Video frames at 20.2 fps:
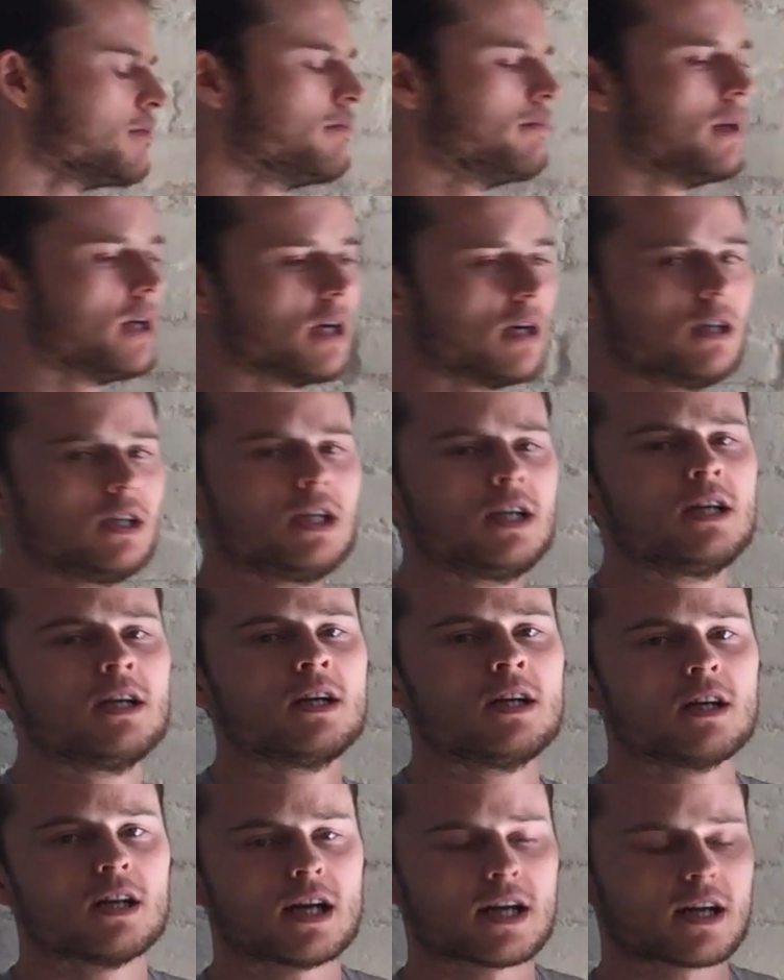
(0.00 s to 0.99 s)
But
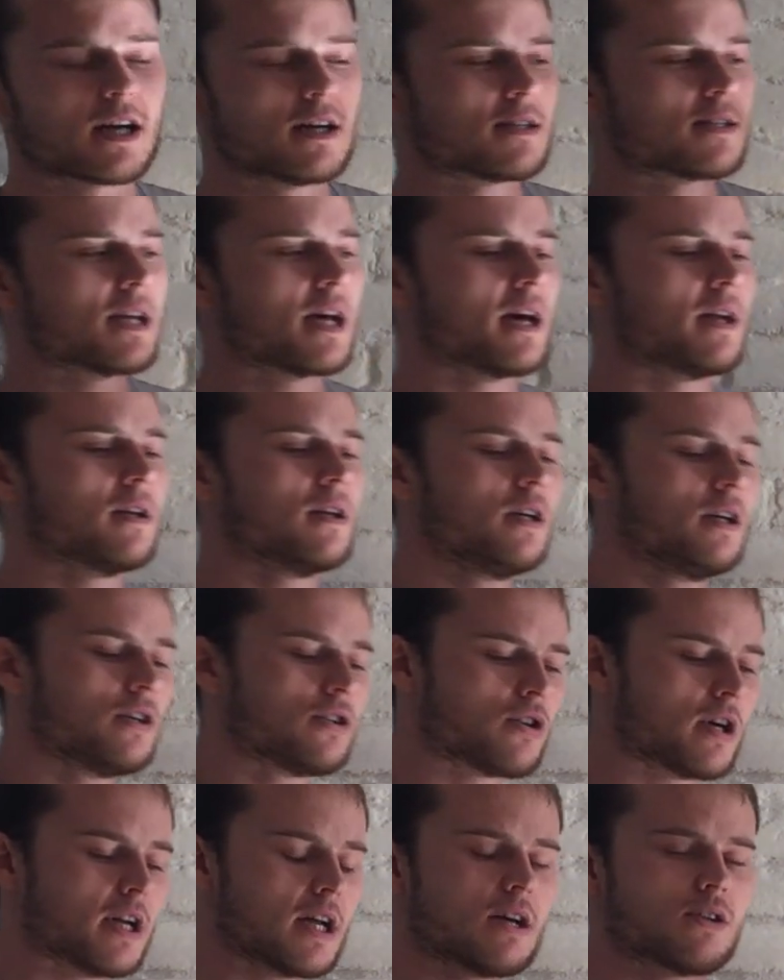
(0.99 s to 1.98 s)
like I said,
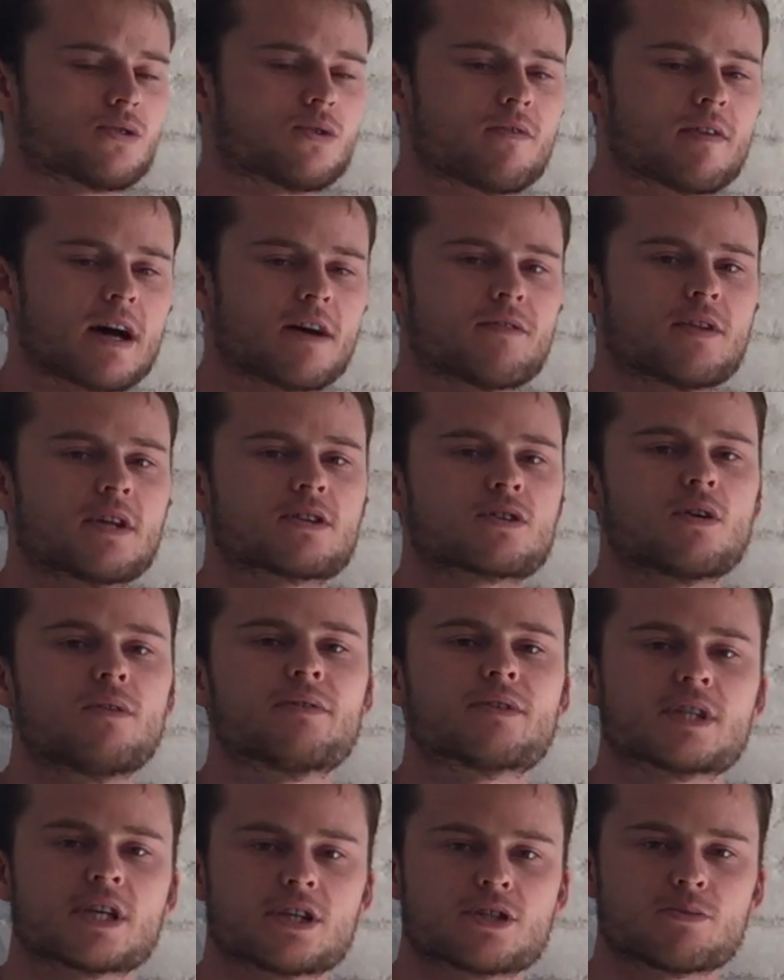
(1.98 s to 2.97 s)
try to sort of have this
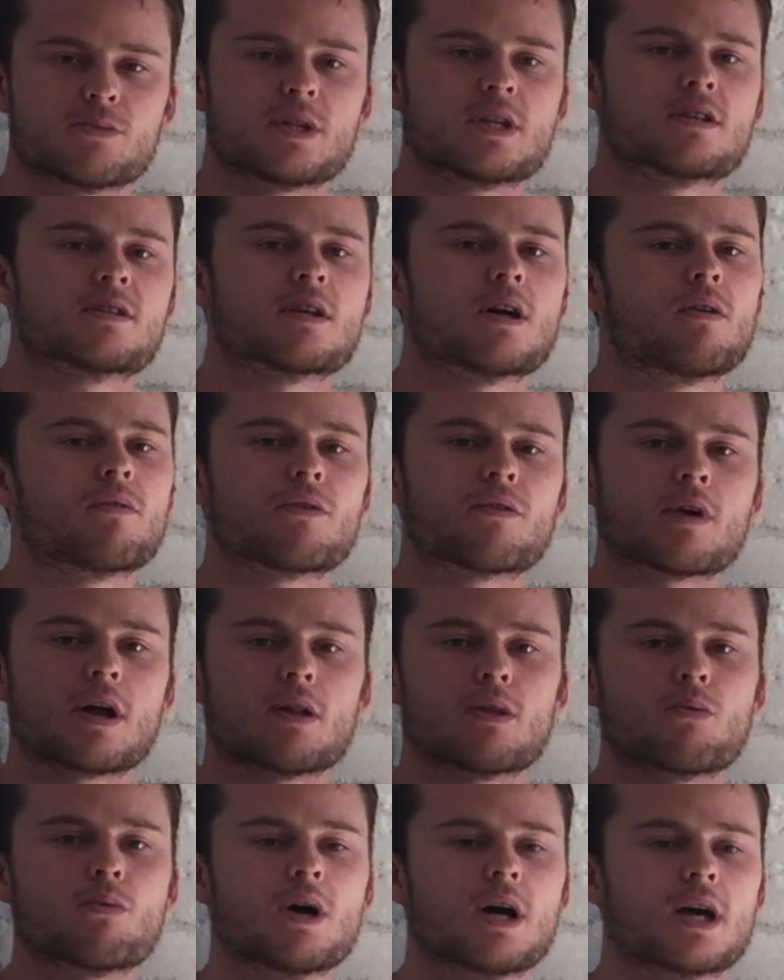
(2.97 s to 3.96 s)
conversation with yourself
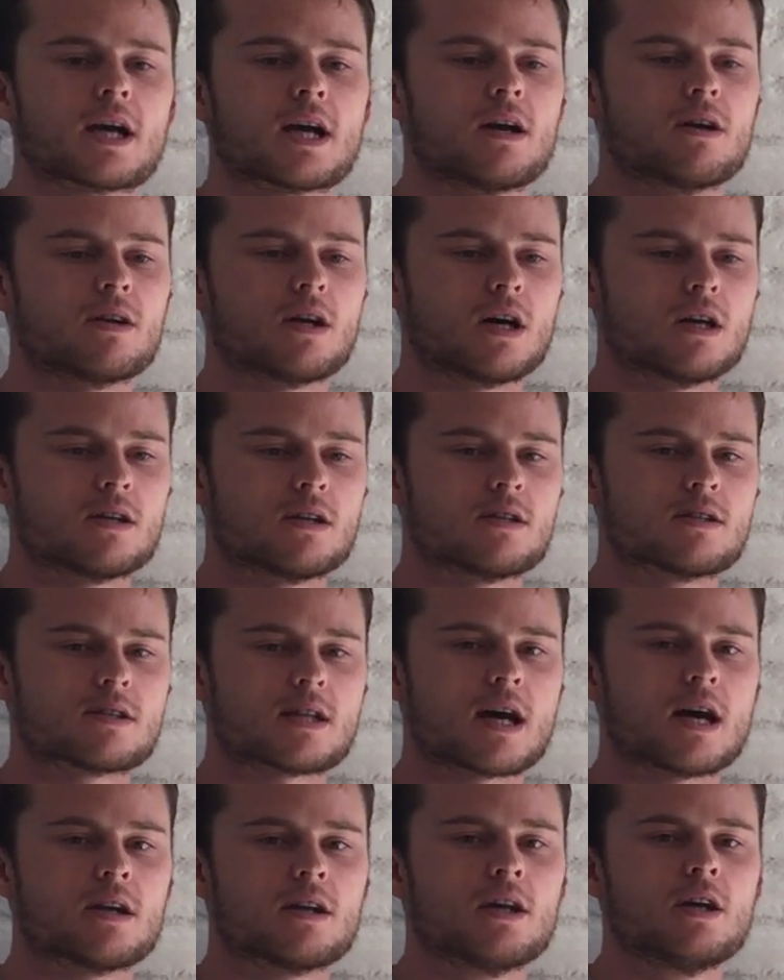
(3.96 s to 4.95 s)
throughout the workout and
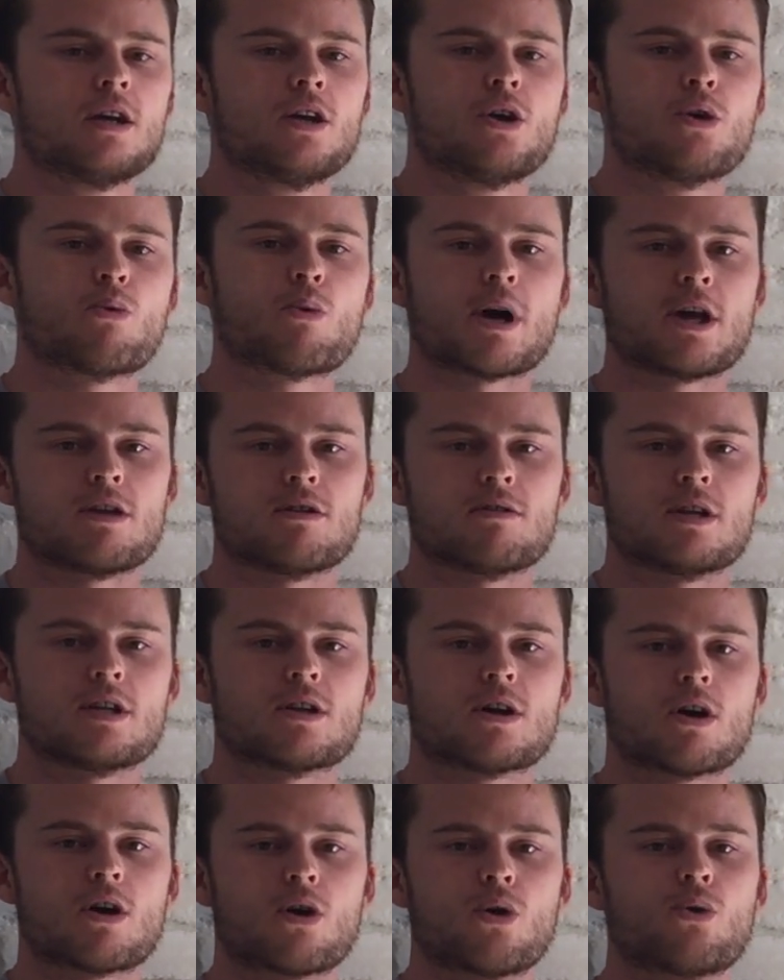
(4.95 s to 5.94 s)
understand where you need
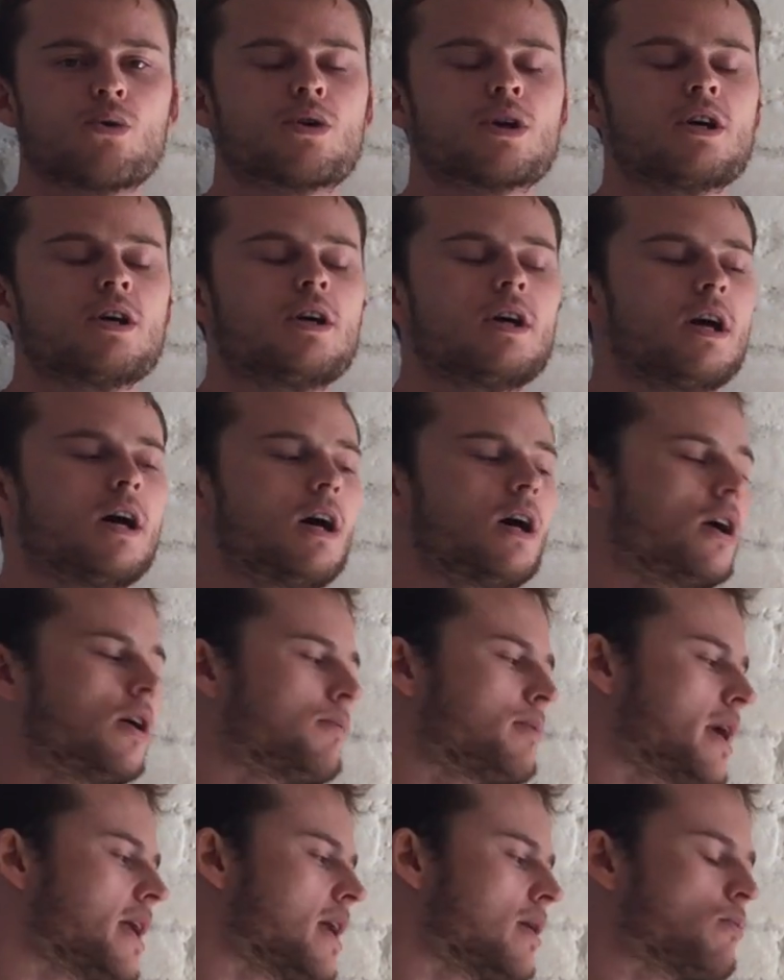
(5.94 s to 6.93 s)
to hold,
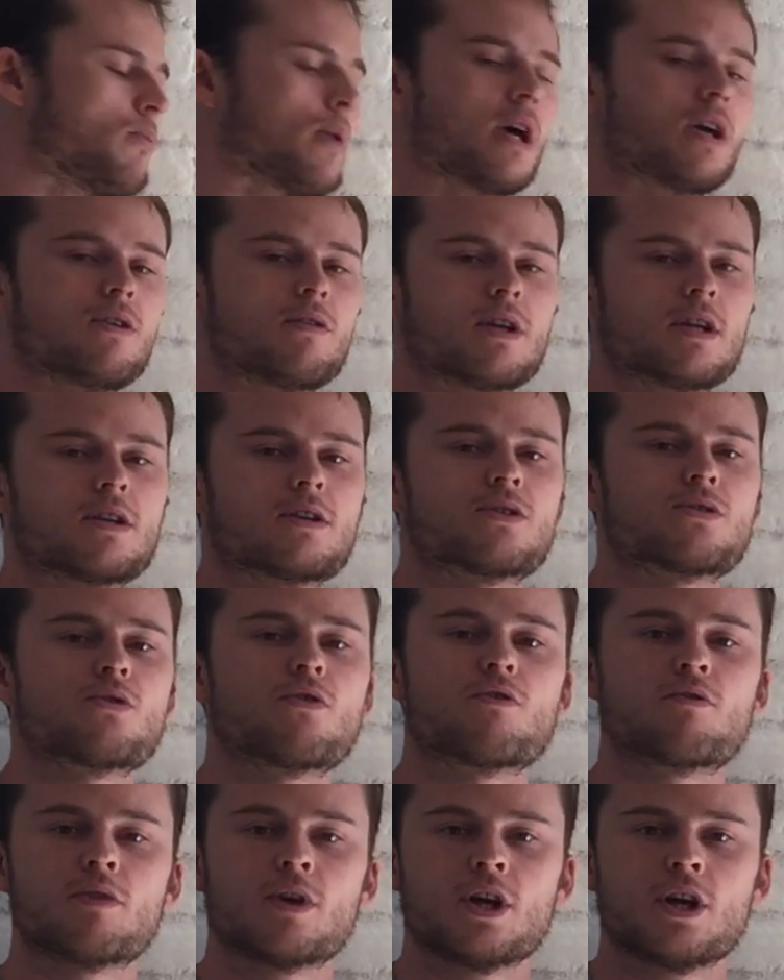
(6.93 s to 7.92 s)
and then where you need to
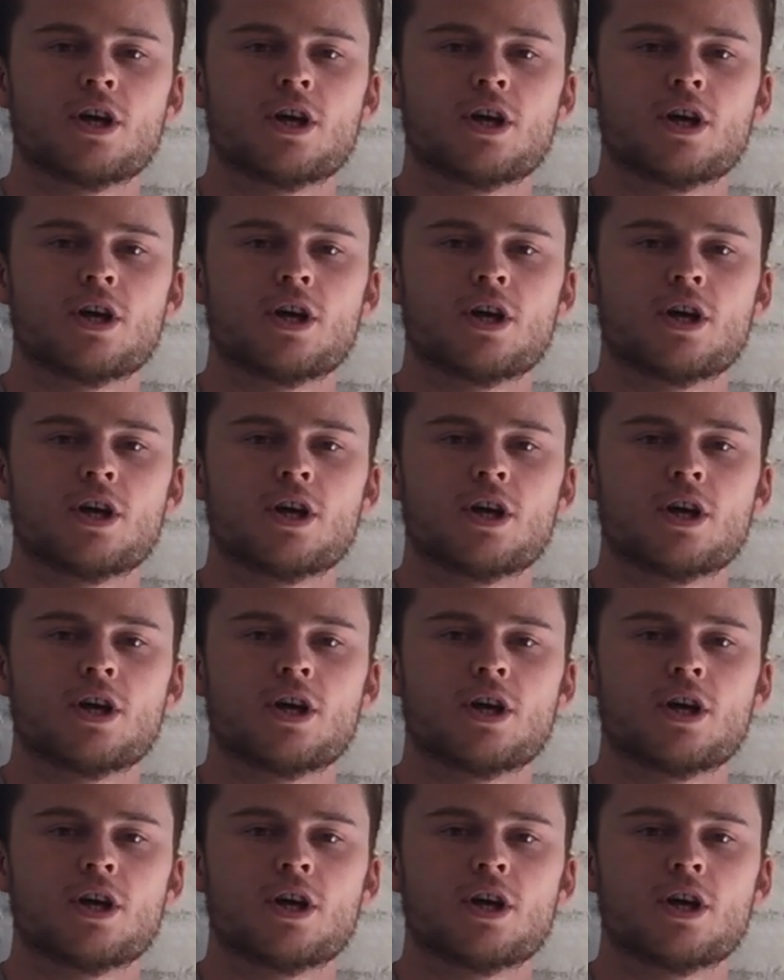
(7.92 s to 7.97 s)
sort